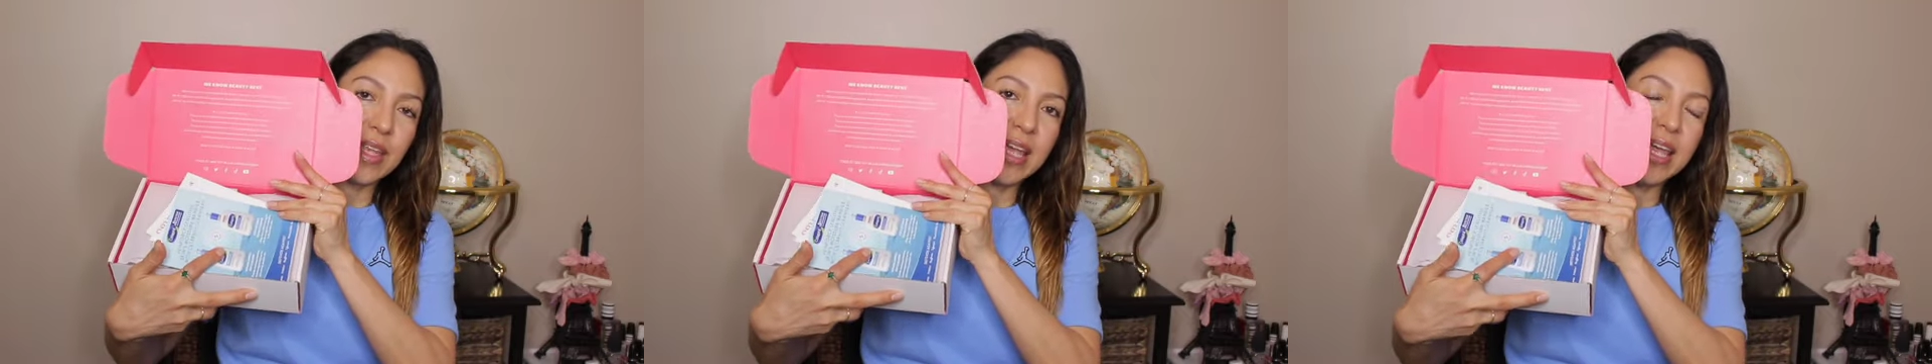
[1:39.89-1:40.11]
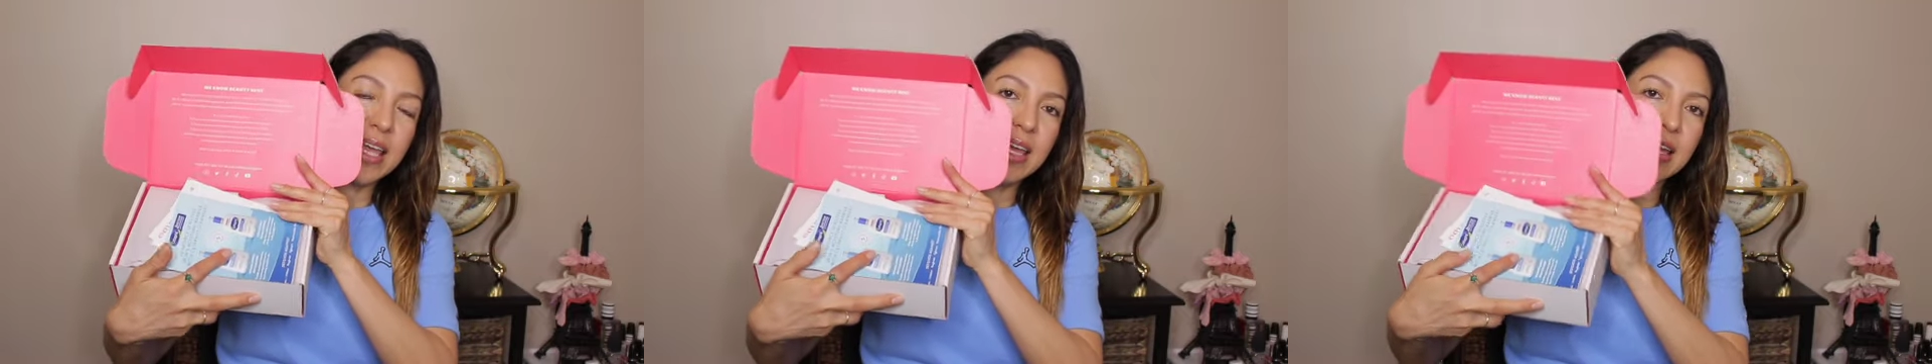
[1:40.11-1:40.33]

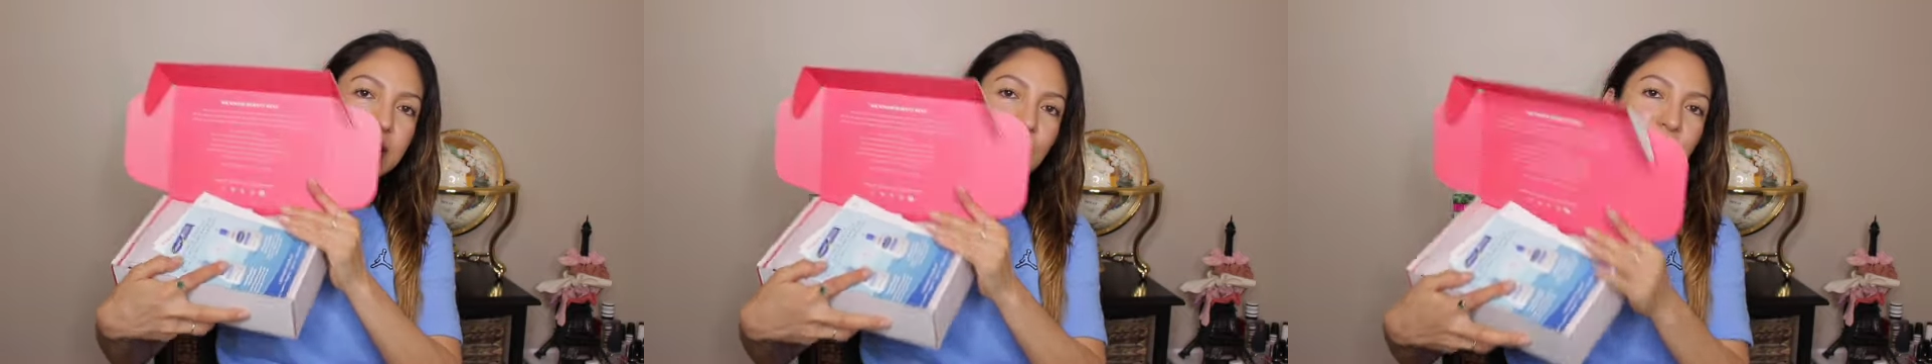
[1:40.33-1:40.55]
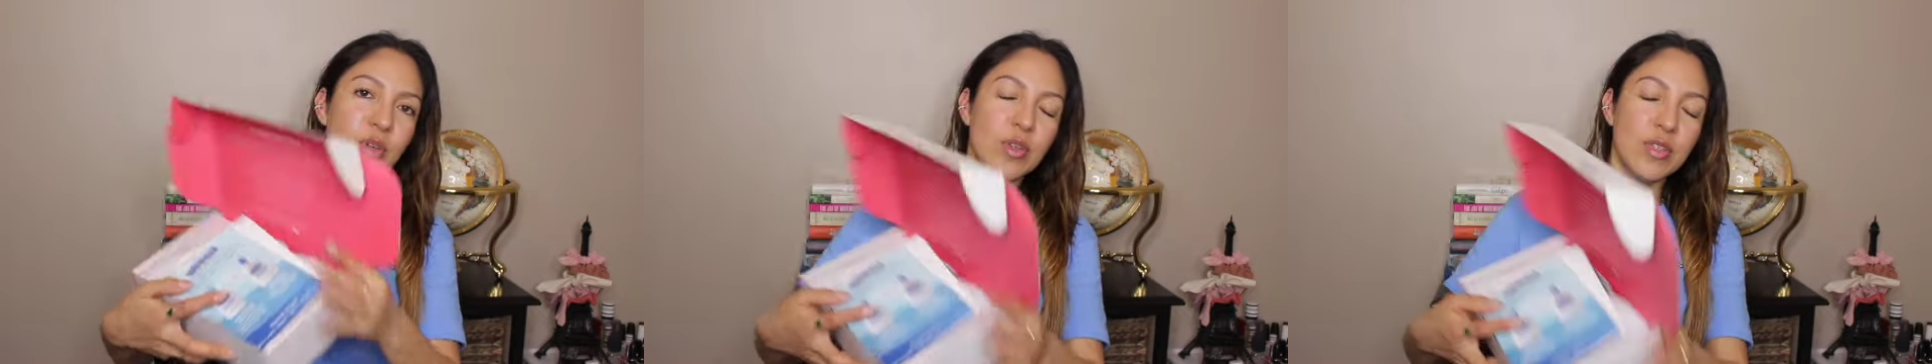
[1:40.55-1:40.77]
and
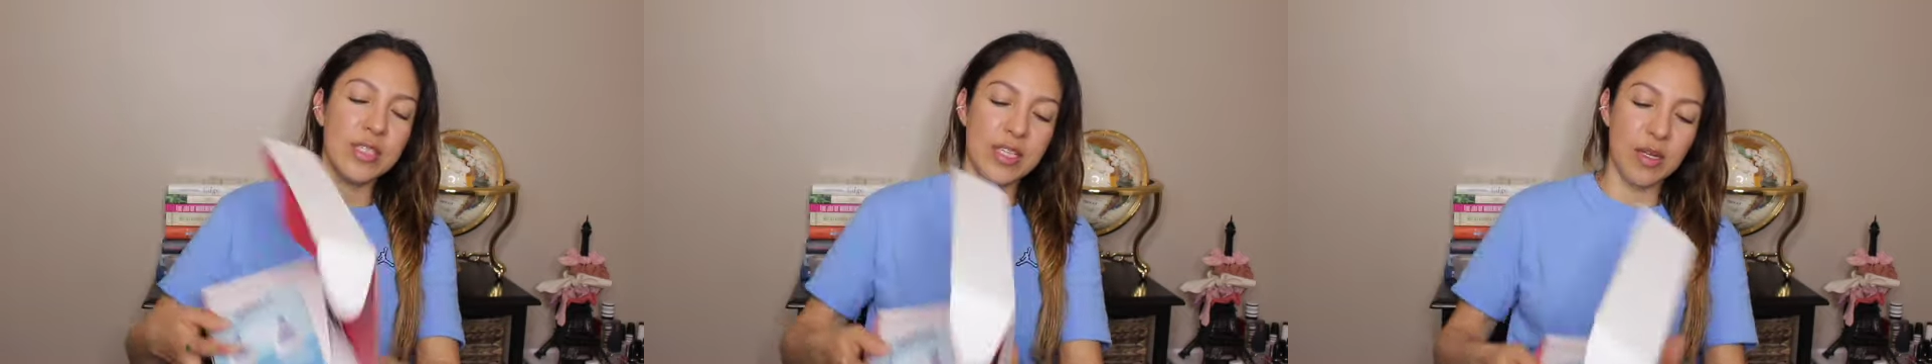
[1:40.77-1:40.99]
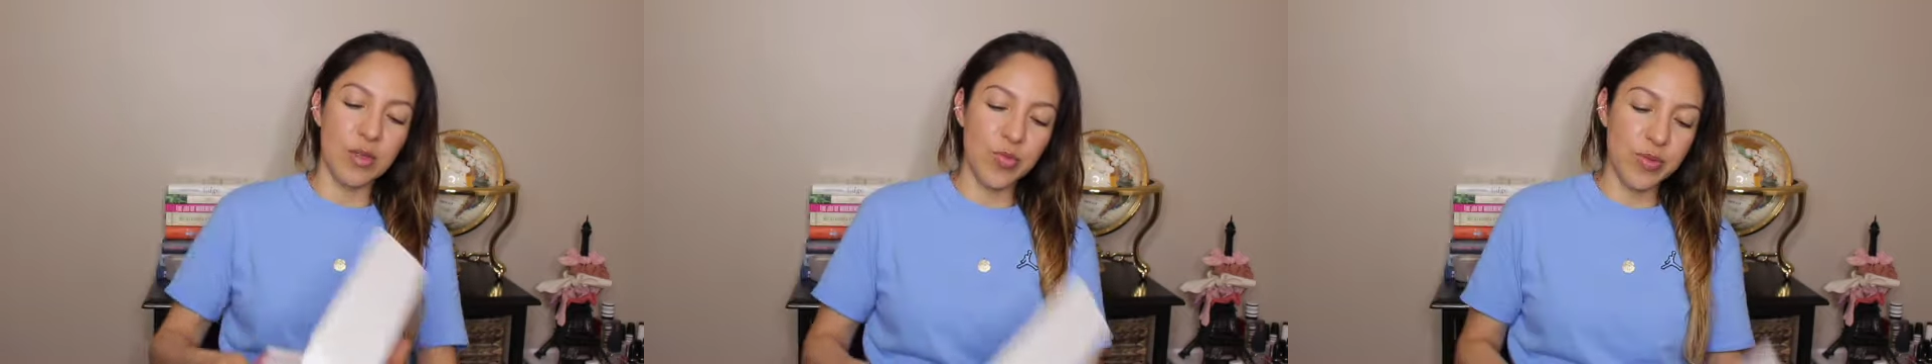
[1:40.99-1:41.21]
of course
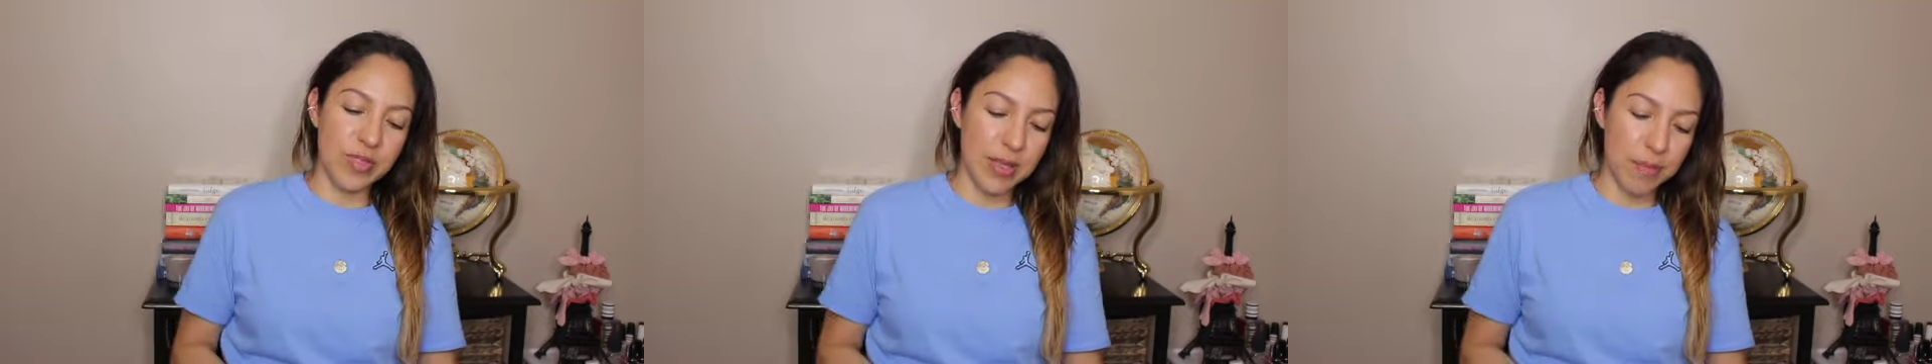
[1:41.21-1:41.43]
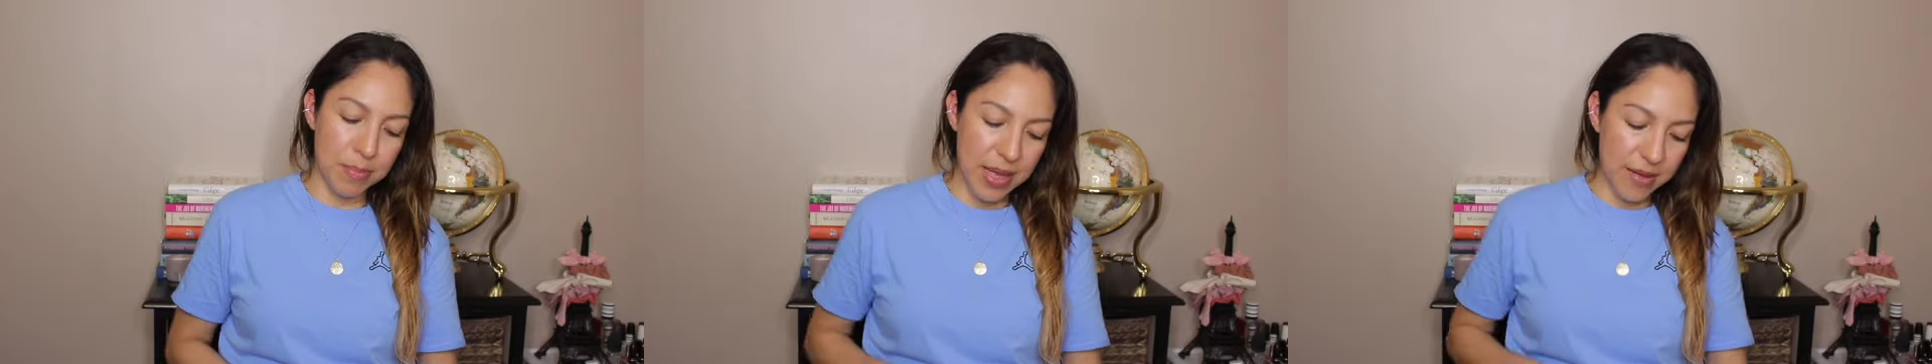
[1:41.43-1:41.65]
it comes with
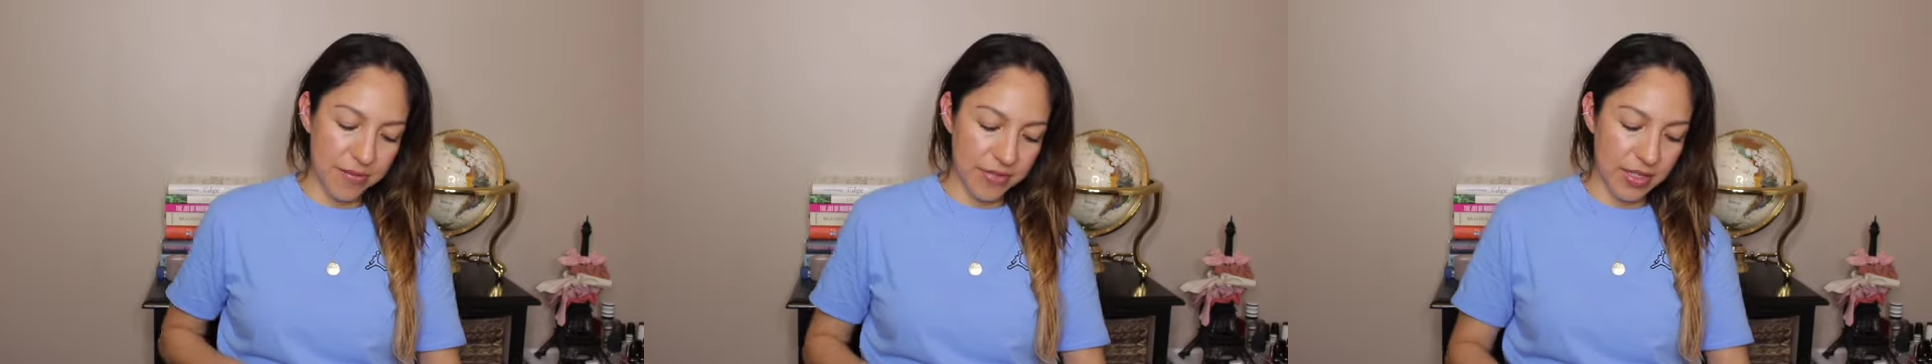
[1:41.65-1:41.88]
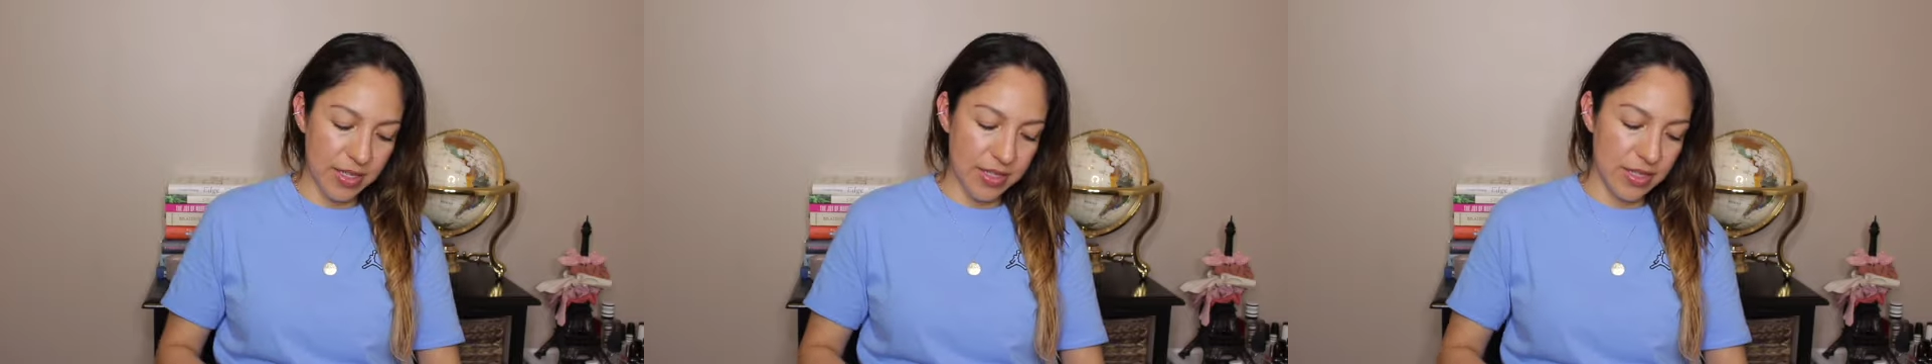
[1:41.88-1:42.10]
some
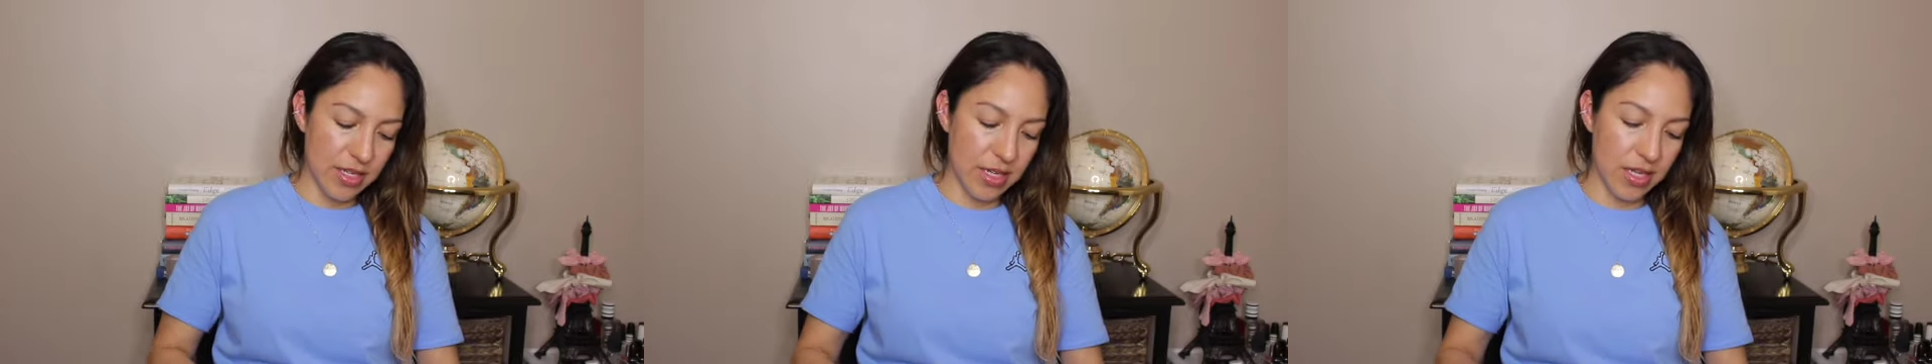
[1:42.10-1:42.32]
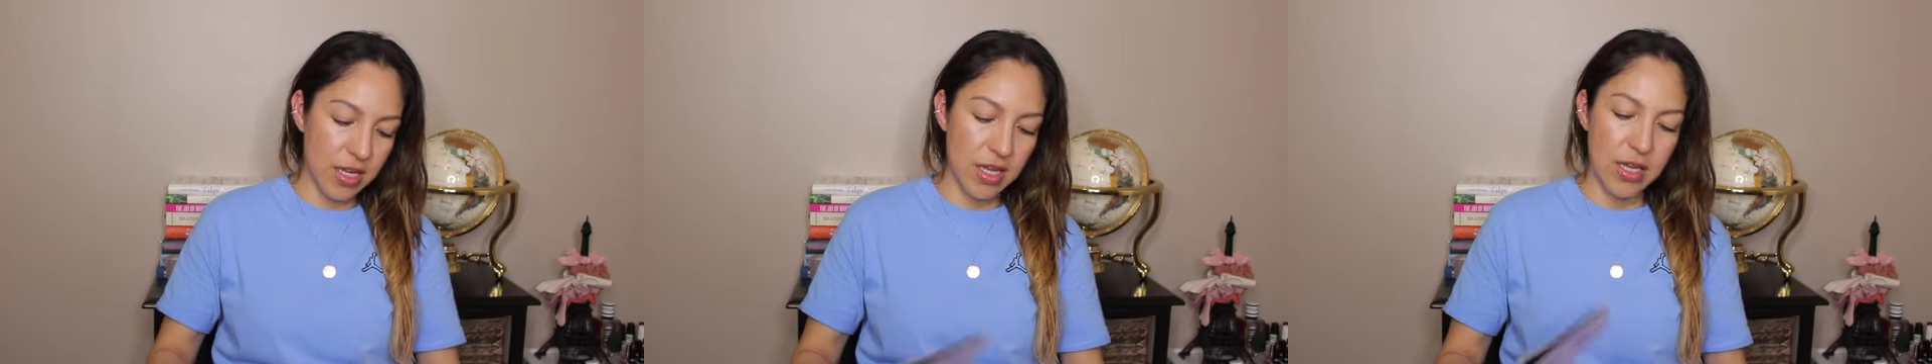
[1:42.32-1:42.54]
pamphlets
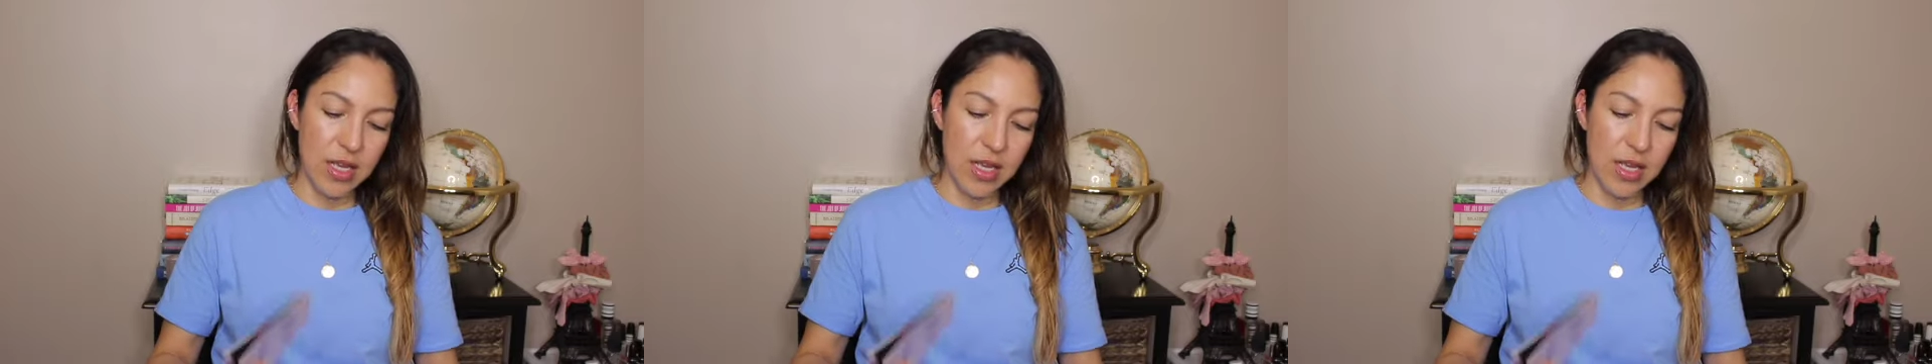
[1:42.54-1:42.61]
and